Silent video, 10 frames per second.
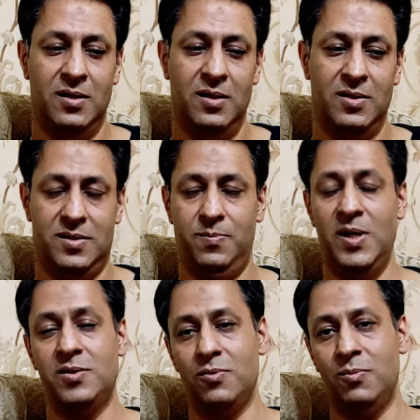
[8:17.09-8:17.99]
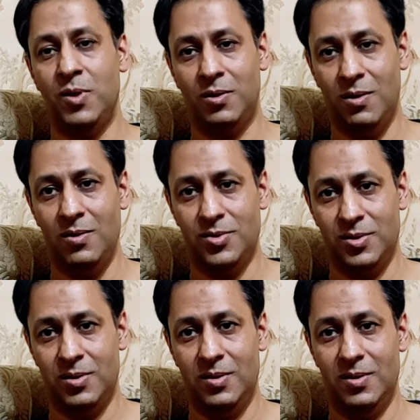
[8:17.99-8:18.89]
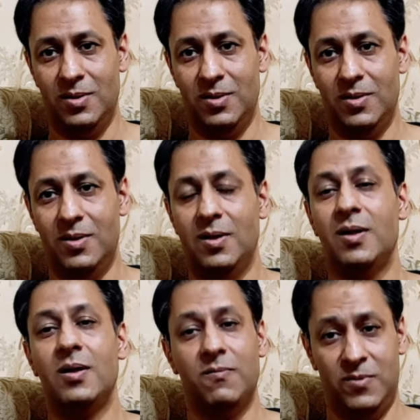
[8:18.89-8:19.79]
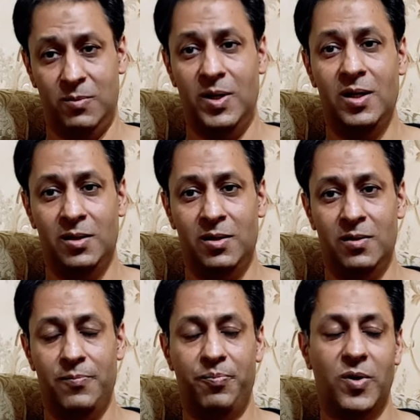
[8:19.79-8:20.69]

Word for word: it's based on my culture from Iran.